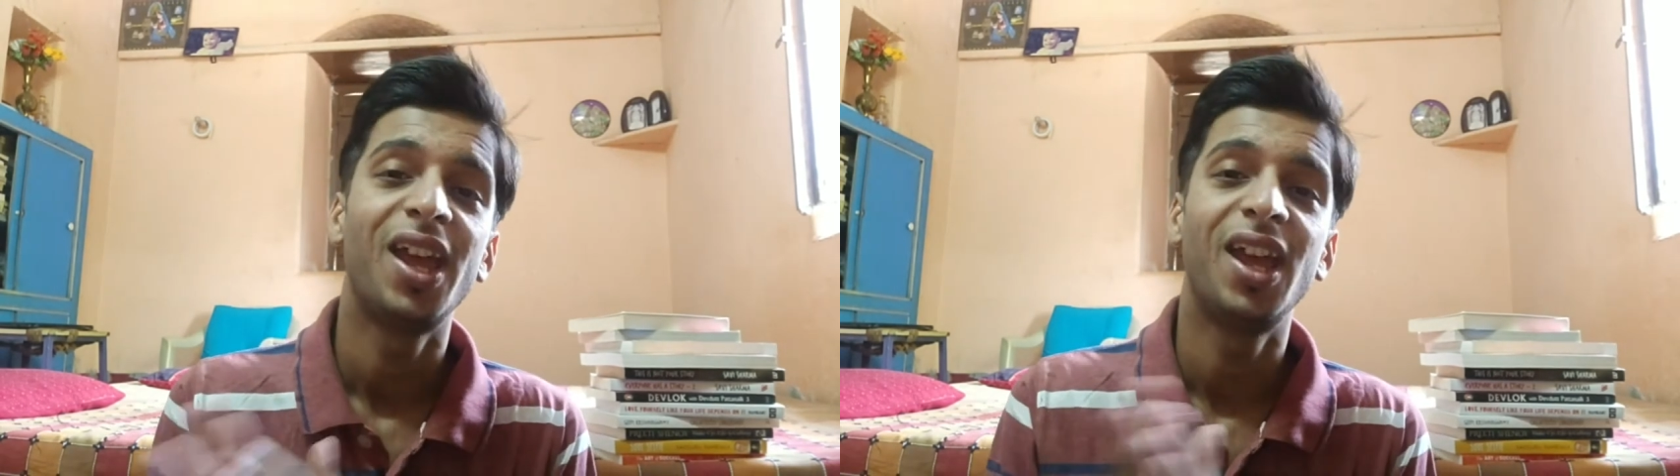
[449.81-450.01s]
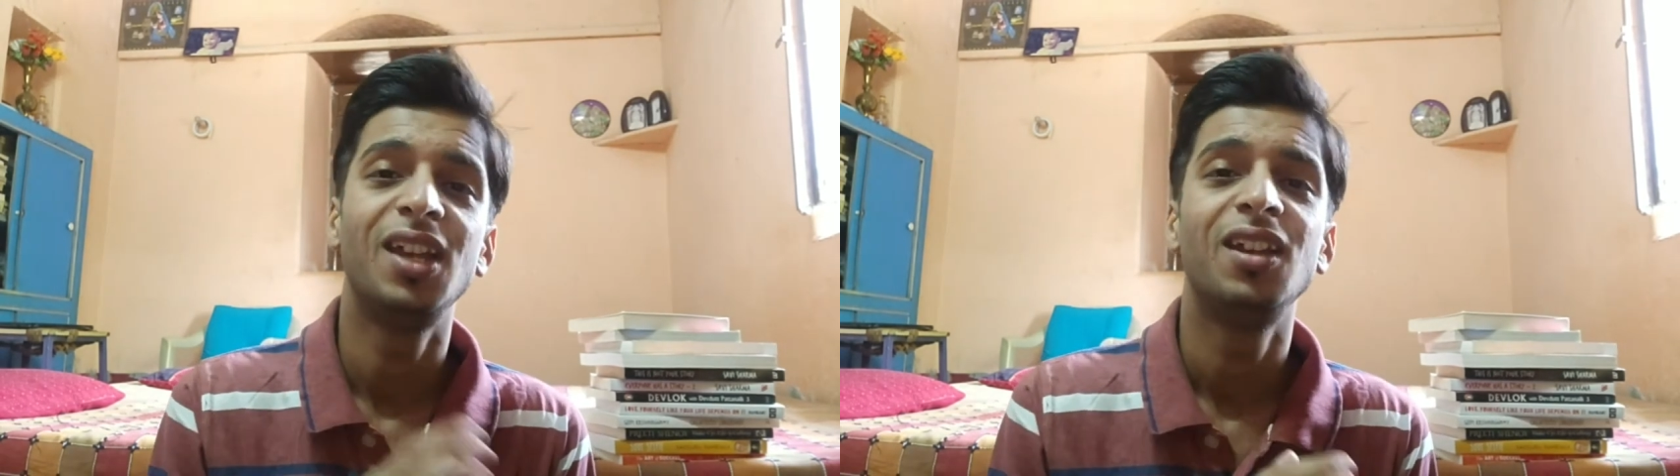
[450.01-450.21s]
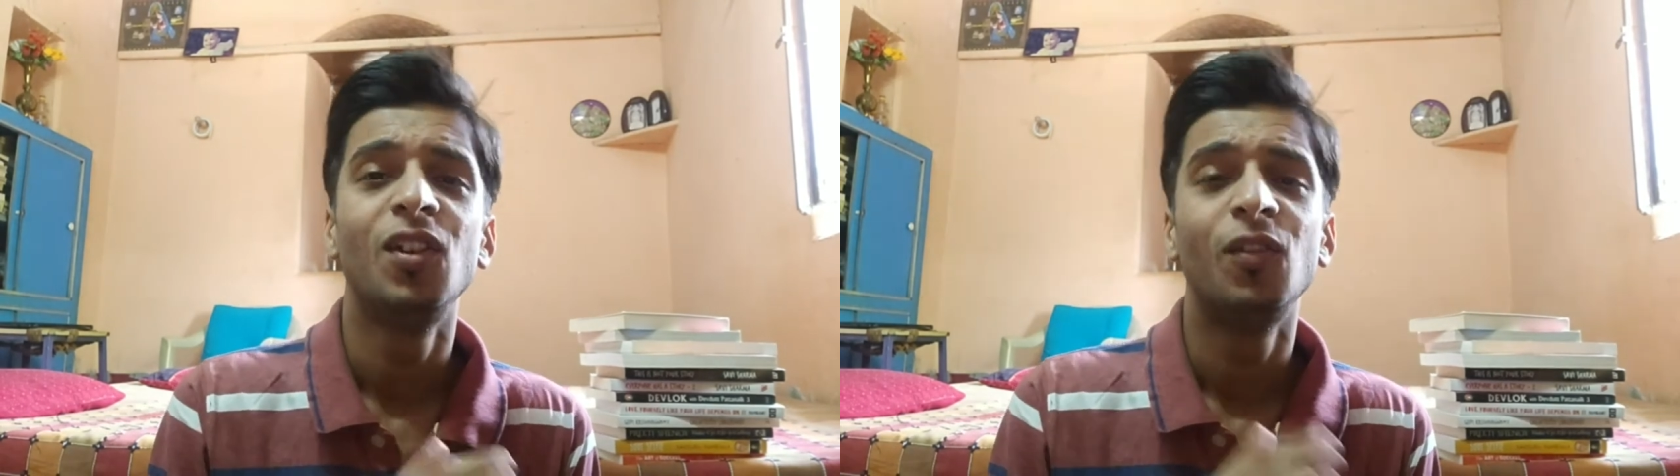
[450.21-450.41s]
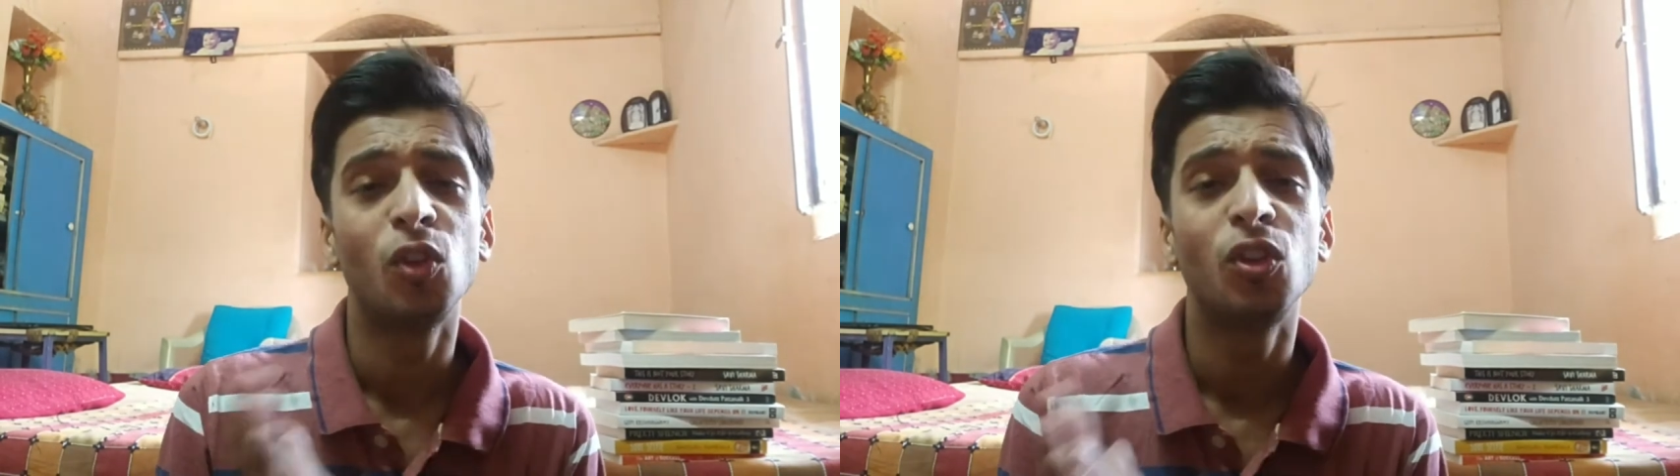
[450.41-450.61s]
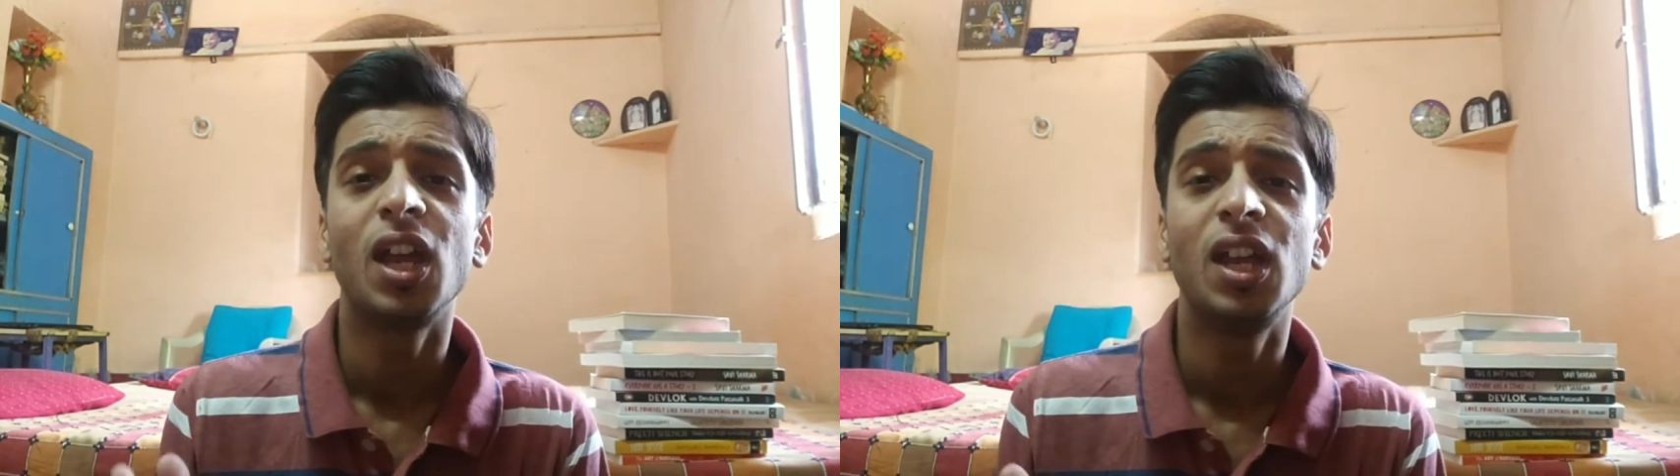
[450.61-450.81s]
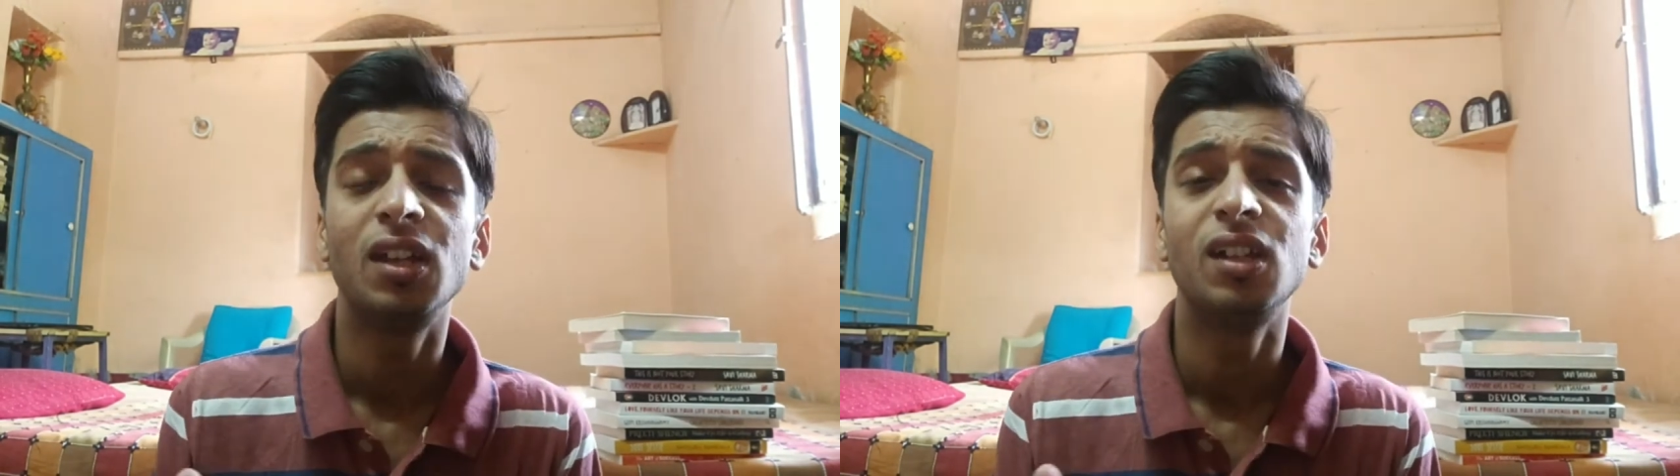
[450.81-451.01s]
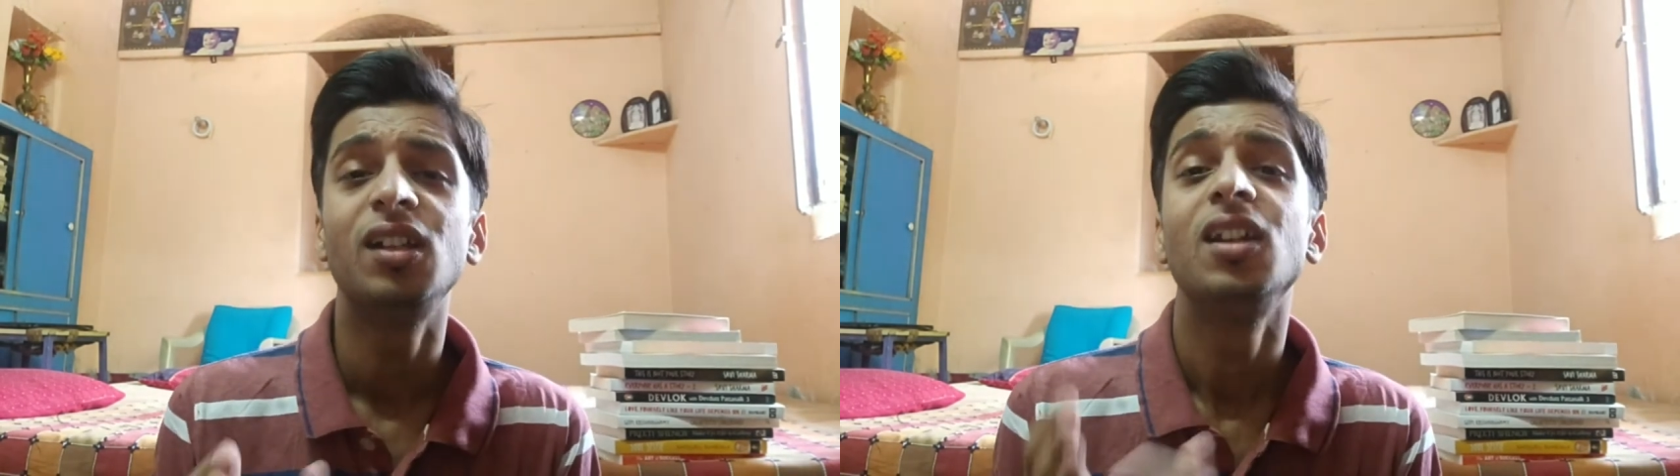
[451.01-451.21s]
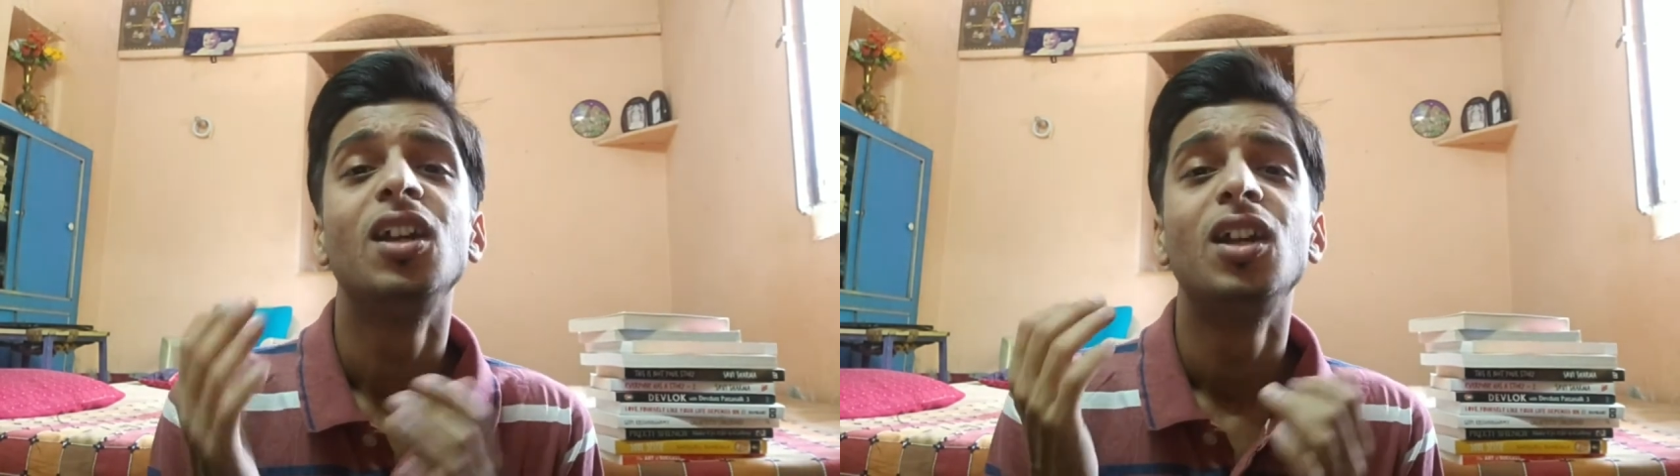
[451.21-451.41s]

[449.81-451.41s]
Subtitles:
and for the candle,